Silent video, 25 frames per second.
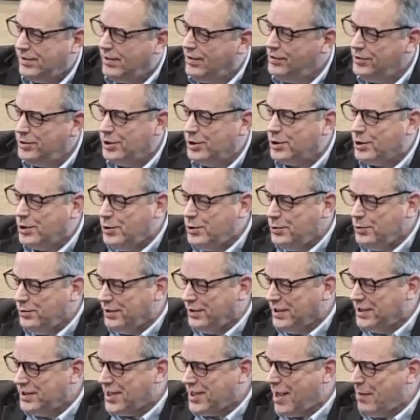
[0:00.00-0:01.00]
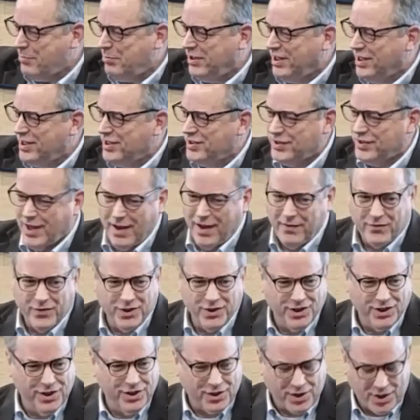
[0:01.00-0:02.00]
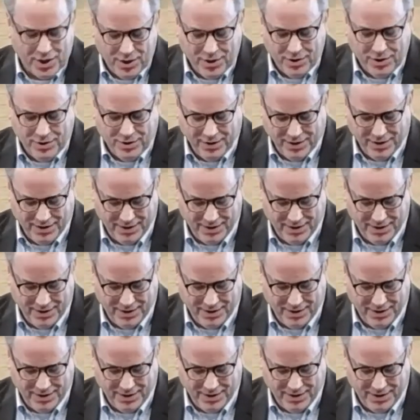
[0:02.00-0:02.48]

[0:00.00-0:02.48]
all the cool things happen in San Francisco,